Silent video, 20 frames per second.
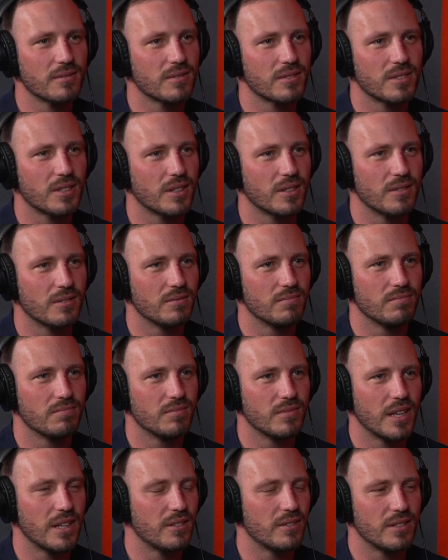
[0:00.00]
So
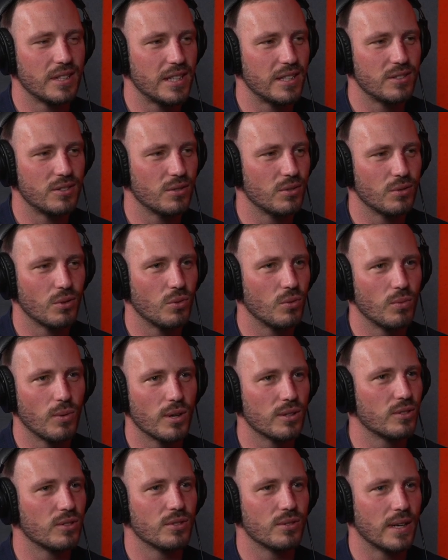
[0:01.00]
they don't need to or
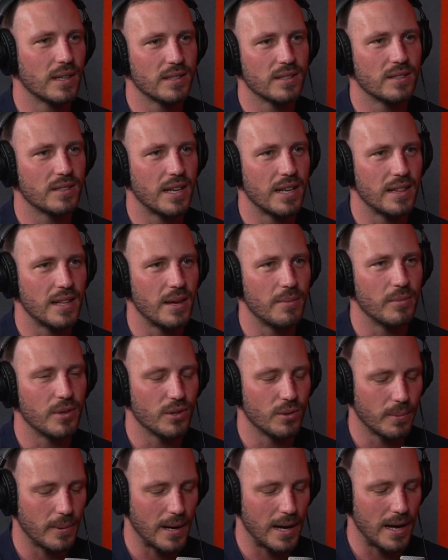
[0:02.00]
want to understand that
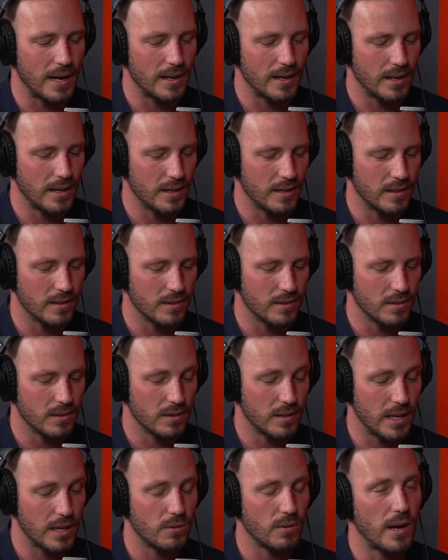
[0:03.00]
middle part, and
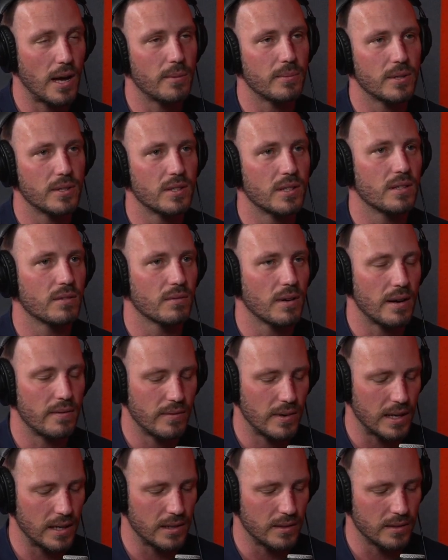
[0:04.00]
that'll help you see the right
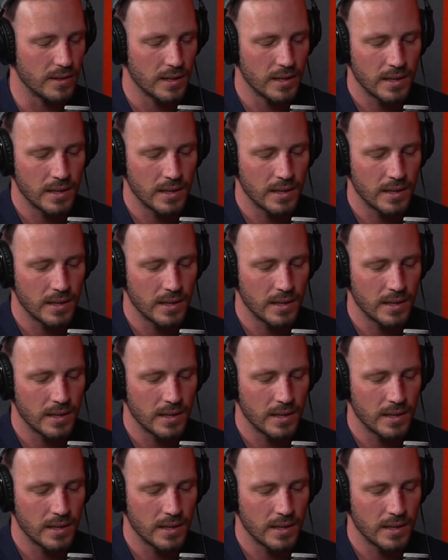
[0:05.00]
value.